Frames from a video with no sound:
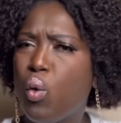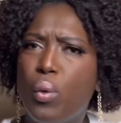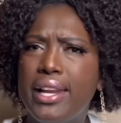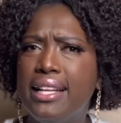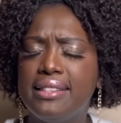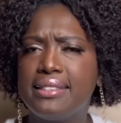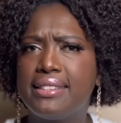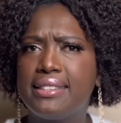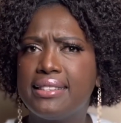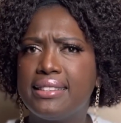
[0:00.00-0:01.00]
what
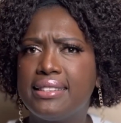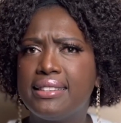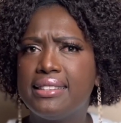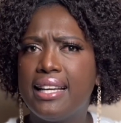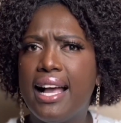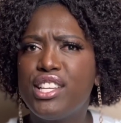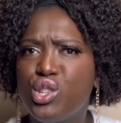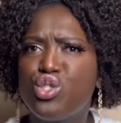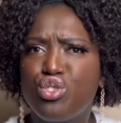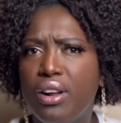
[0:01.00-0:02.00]
else I
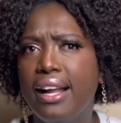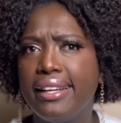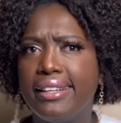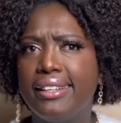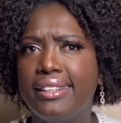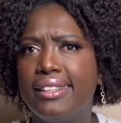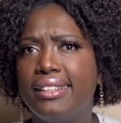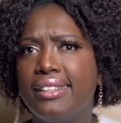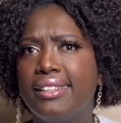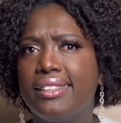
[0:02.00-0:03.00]
should try,
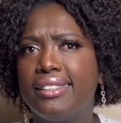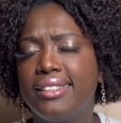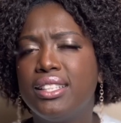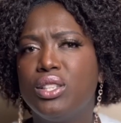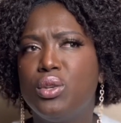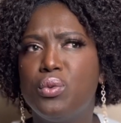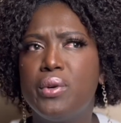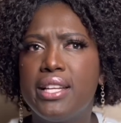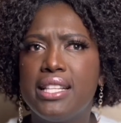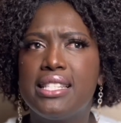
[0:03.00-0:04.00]
you know?
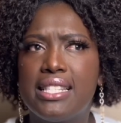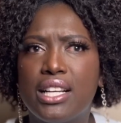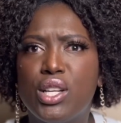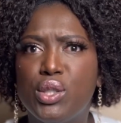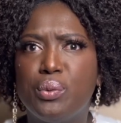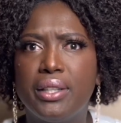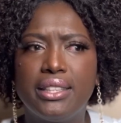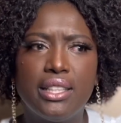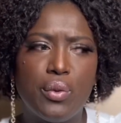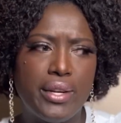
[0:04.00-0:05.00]
What else is a good
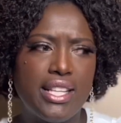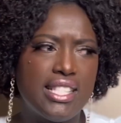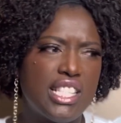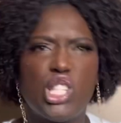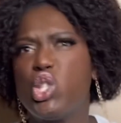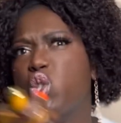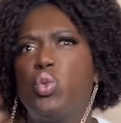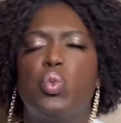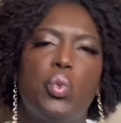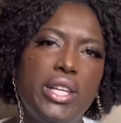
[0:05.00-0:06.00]
one? What else is a
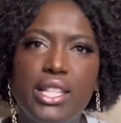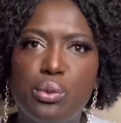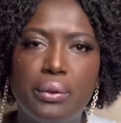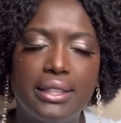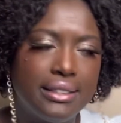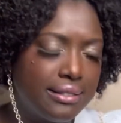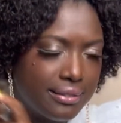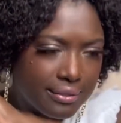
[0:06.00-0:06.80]
sweet one?